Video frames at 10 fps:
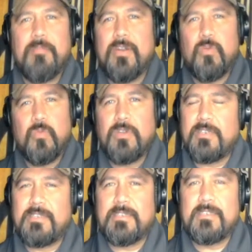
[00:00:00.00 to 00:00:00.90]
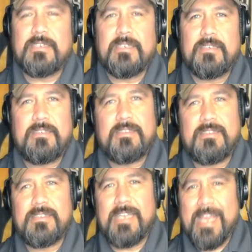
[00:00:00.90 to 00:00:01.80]
me
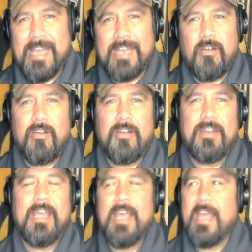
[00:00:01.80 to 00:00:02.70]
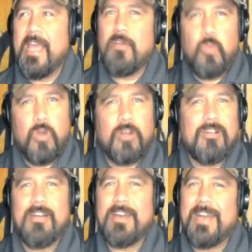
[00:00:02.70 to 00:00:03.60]
to hit on and work
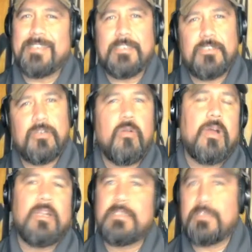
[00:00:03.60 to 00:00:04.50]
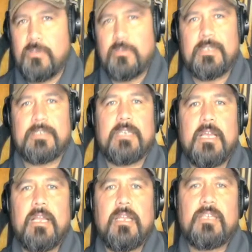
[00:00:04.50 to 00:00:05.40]
on it. I said, you know what? Let's do this.
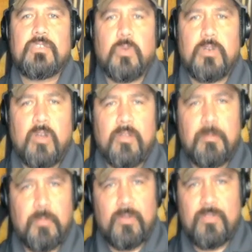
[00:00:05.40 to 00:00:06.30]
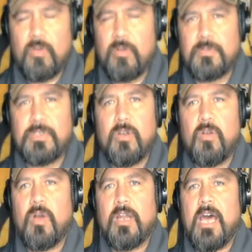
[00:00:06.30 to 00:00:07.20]
Let's work on the birth totems. You
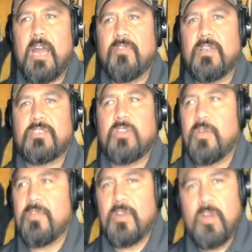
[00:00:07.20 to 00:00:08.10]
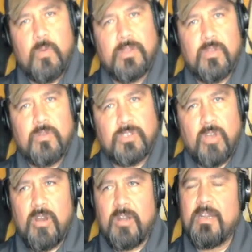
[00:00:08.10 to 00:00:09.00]
know, a lot of us don't even know what those
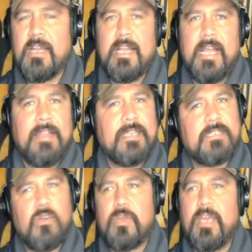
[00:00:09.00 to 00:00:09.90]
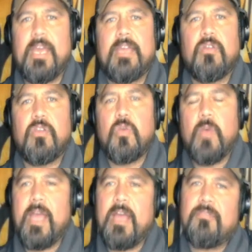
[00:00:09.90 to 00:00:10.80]
are, and it's okay. You
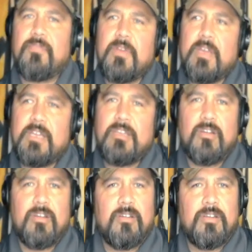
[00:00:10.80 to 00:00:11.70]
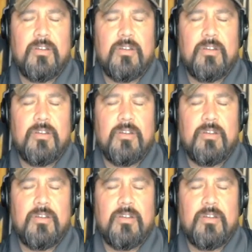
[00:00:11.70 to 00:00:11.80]
have your